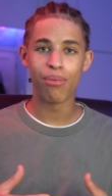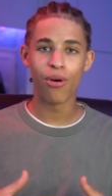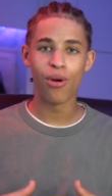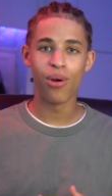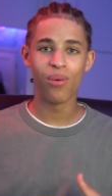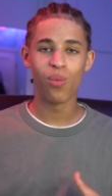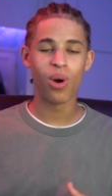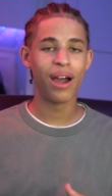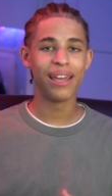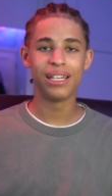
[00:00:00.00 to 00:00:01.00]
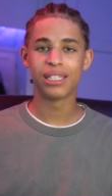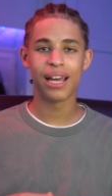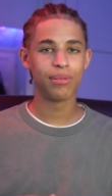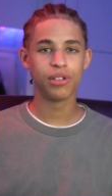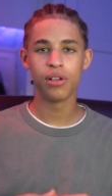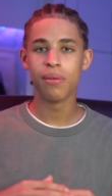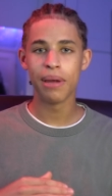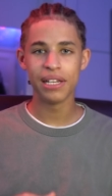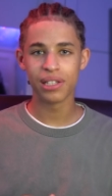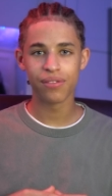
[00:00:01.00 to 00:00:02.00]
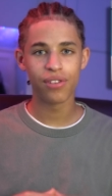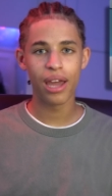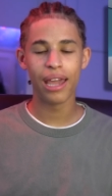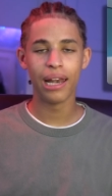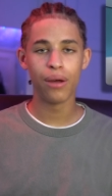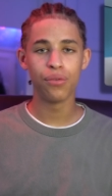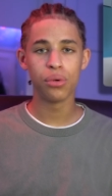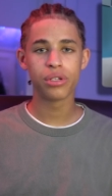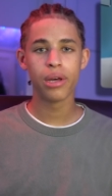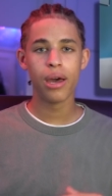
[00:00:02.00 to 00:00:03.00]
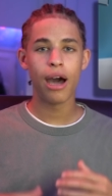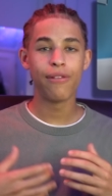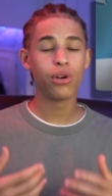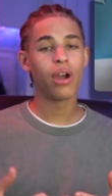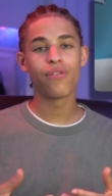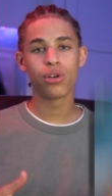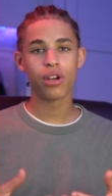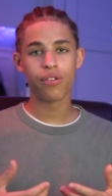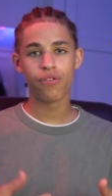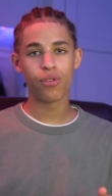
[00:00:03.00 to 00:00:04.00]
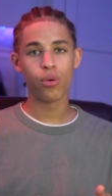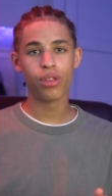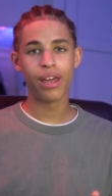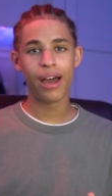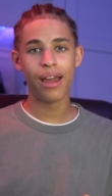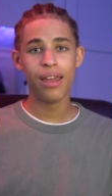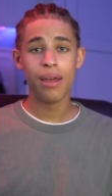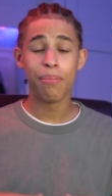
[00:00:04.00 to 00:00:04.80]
Pro and why it's absolutely amazing for A levels. However, not everyone can afford that.